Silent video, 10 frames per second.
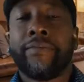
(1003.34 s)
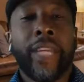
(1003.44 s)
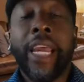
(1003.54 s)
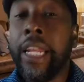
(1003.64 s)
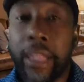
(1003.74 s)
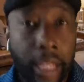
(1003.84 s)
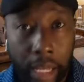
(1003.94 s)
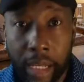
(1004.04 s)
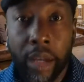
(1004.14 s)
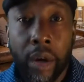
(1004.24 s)

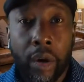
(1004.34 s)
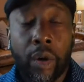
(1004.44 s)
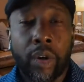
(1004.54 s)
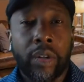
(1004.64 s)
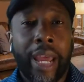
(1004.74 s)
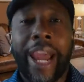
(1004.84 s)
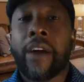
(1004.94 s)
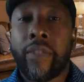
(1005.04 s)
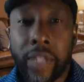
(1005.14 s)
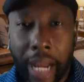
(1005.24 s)
anything on
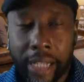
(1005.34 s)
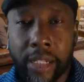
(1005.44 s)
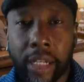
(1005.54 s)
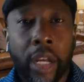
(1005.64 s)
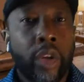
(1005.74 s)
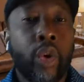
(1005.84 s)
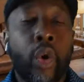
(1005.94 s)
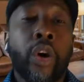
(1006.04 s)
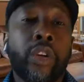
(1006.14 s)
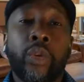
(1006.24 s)
advertising,
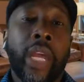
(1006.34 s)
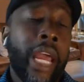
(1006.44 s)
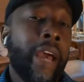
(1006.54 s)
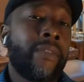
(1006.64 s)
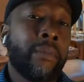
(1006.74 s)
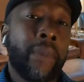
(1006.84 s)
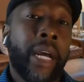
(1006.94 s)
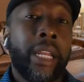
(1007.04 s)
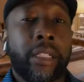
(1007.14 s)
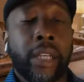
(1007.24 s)
nor do they have the
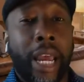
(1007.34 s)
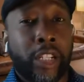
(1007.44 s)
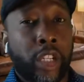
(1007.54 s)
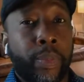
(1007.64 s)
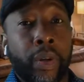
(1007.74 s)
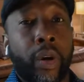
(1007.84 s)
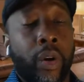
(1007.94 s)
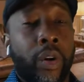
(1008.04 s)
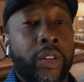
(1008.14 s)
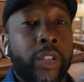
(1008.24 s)
money to actually put
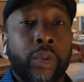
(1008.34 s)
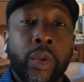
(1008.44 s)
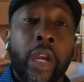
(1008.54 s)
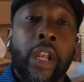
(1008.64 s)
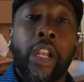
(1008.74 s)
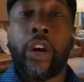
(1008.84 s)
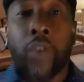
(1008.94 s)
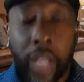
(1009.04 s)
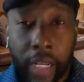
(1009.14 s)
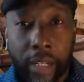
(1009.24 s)
on to
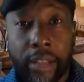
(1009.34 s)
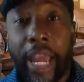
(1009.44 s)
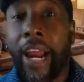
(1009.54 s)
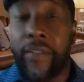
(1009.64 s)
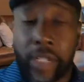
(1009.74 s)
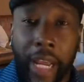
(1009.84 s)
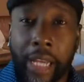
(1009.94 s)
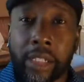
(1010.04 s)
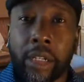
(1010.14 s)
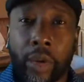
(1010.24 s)
learning the
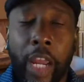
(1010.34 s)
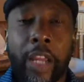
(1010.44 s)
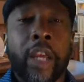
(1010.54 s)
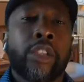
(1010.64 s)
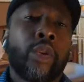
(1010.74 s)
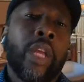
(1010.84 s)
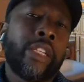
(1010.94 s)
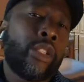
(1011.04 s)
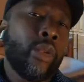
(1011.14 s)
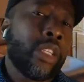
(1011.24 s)
advertising. Okay. So
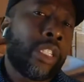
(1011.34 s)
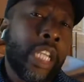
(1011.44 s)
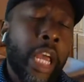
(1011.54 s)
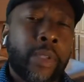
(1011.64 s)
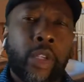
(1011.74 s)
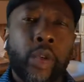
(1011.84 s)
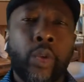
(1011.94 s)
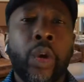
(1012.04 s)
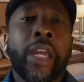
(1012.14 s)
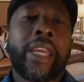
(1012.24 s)
let's do the steps
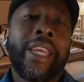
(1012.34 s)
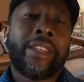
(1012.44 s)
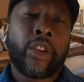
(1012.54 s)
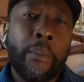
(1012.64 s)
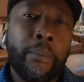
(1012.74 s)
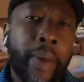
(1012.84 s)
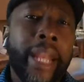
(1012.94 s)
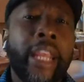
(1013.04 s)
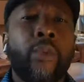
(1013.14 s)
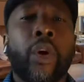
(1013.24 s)
to get your
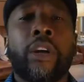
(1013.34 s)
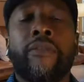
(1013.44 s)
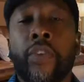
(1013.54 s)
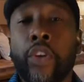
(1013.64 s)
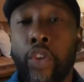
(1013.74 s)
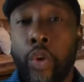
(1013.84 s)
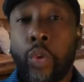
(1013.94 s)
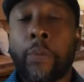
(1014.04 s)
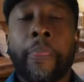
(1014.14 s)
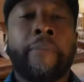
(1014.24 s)
money working for
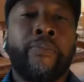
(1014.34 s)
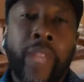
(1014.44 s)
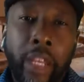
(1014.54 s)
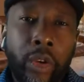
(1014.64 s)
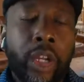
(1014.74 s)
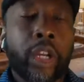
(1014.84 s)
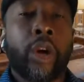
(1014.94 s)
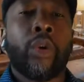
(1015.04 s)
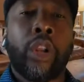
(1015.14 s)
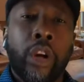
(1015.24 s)
you. Then you can
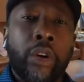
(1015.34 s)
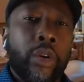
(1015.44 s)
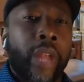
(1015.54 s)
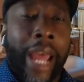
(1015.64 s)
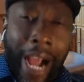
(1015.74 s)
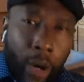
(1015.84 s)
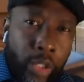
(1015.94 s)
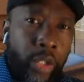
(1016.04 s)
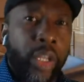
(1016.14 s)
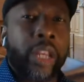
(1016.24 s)
go learn how
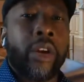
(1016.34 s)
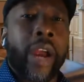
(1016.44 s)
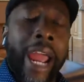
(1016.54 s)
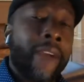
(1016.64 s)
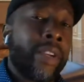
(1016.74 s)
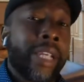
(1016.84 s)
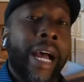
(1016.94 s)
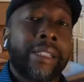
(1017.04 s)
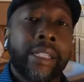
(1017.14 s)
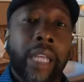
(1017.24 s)
to get your
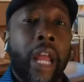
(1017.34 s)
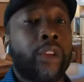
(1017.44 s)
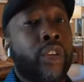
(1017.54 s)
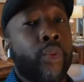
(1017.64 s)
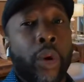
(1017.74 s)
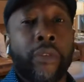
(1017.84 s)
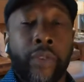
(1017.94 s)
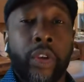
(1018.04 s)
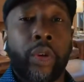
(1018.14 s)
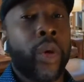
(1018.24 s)
advertising dollars to work for
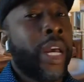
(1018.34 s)
you.